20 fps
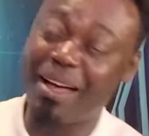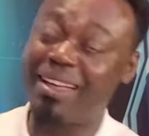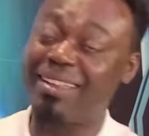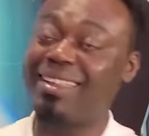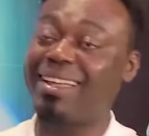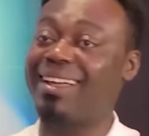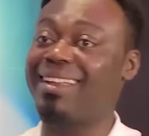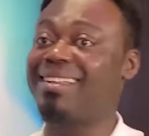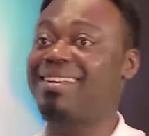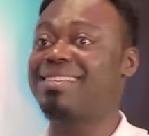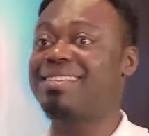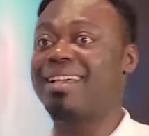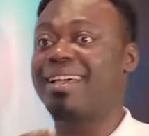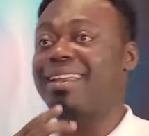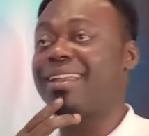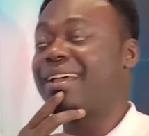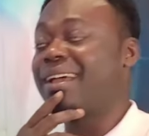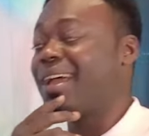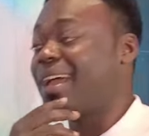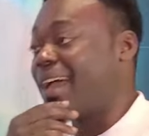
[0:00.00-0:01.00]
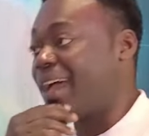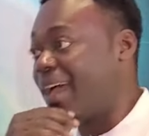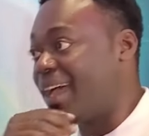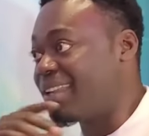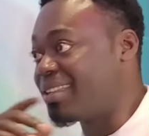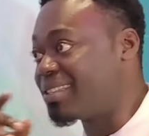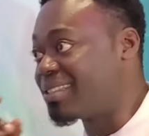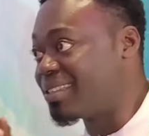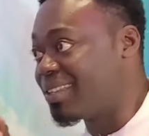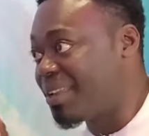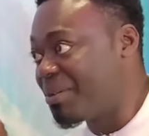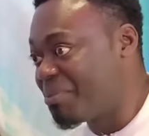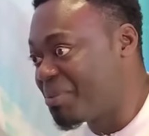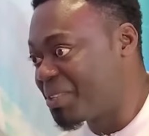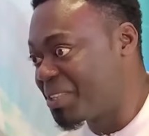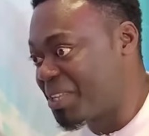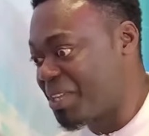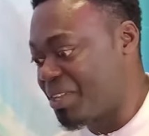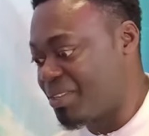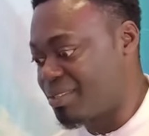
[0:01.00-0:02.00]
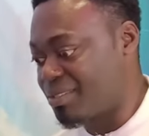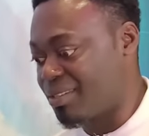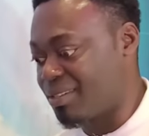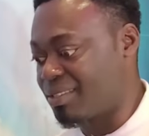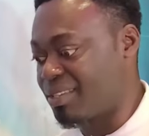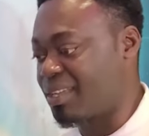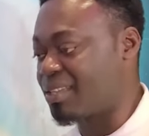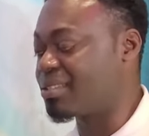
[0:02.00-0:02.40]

daddy said, Edison, let me tell you something.